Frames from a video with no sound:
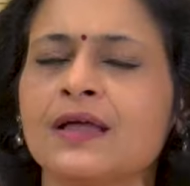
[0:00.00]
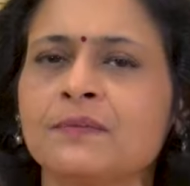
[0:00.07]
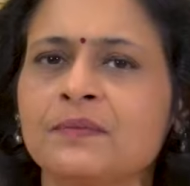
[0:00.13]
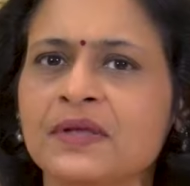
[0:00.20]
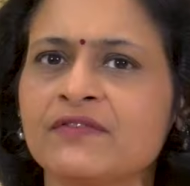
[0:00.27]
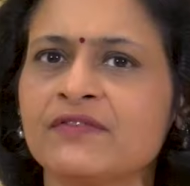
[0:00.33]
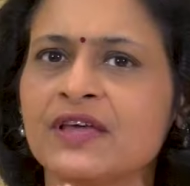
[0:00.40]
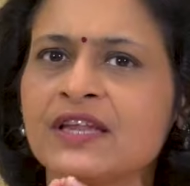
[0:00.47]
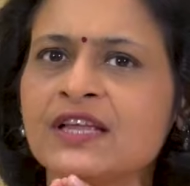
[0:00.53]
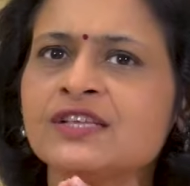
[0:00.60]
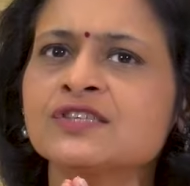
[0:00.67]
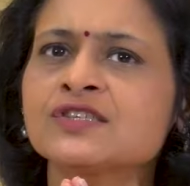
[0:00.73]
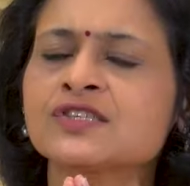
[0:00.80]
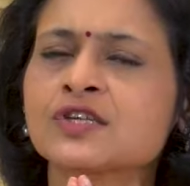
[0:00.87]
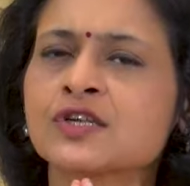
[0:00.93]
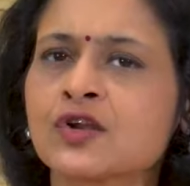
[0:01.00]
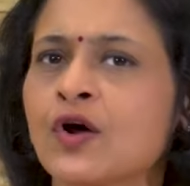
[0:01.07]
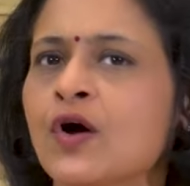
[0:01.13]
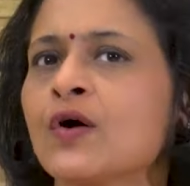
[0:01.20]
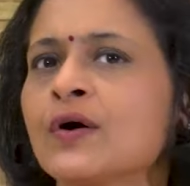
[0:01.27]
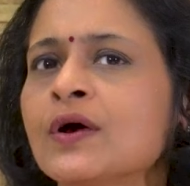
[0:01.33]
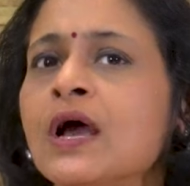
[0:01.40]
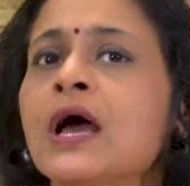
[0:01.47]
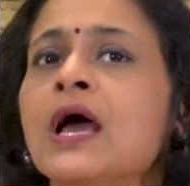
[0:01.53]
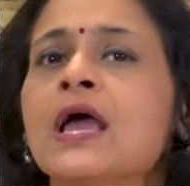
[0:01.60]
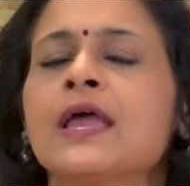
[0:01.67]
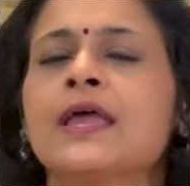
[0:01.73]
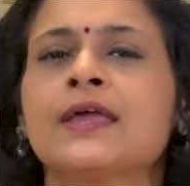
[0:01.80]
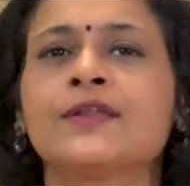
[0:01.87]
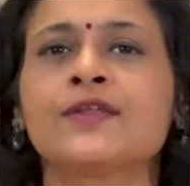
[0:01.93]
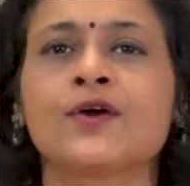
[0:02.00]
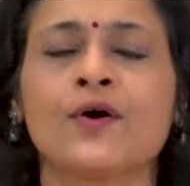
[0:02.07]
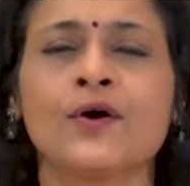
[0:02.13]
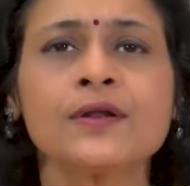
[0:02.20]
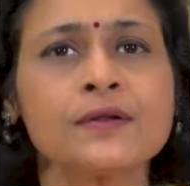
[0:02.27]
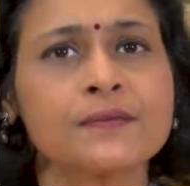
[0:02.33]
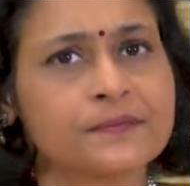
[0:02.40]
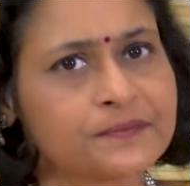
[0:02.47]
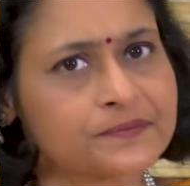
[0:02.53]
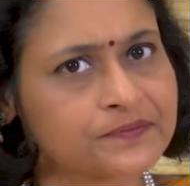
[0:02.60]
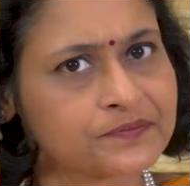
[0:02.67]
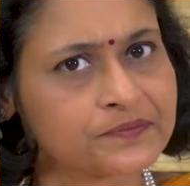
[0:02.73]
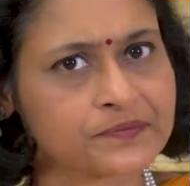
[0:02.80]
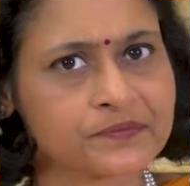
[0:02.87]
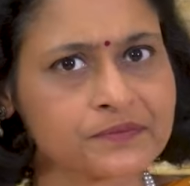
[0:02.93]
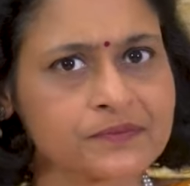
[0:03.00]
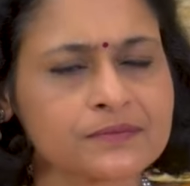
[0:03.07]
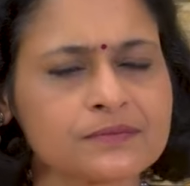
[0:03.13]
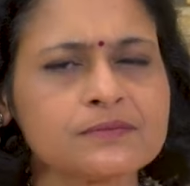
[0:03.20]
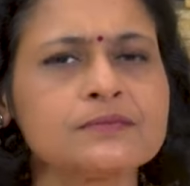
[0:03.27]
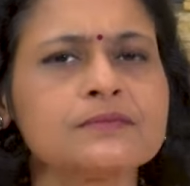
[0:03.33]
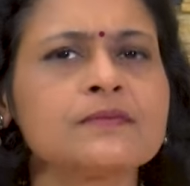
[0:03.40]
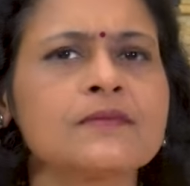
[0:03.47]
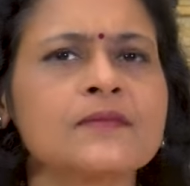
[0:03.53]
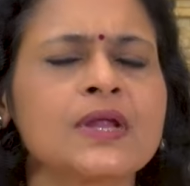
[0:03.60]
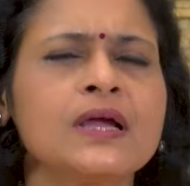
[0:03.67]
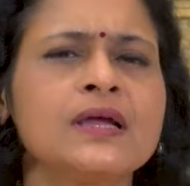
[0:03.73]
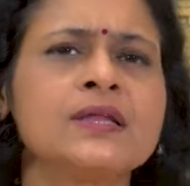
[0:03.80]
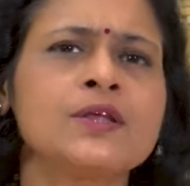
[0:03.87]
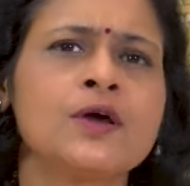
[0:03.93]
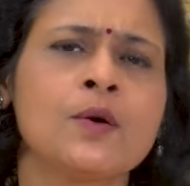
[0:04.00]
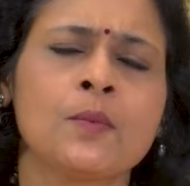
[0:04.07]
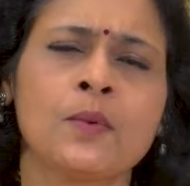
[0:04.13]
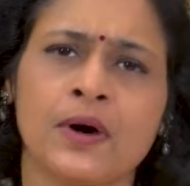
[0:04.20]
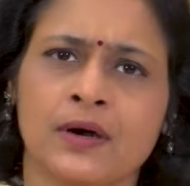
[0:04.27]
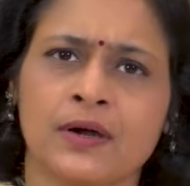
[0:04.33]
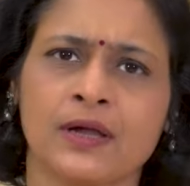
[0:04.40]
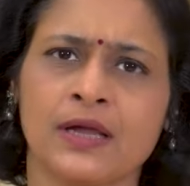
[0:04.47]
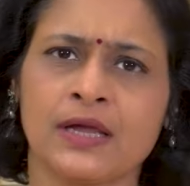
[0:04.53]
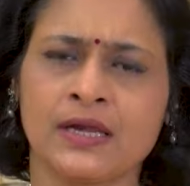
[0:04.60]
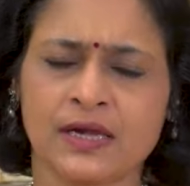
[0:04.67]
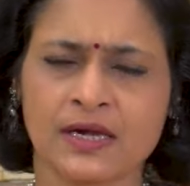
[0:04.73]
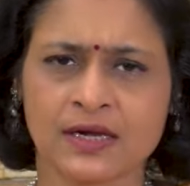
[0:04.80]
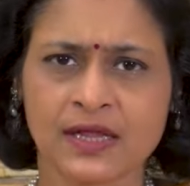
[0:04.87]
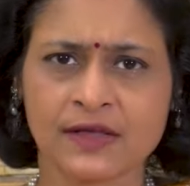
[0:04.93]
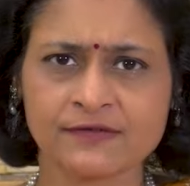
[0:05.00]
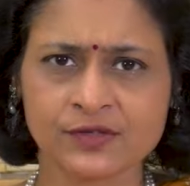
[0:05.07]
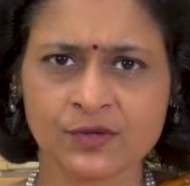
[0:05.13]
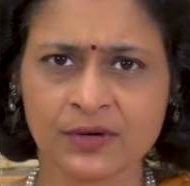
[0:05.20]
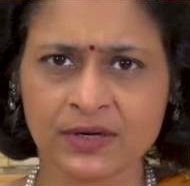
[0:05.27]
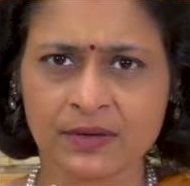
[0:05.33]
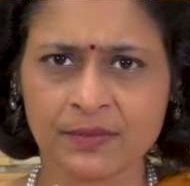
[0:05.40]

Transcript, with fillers: and be very strong in your in your work. it gives you an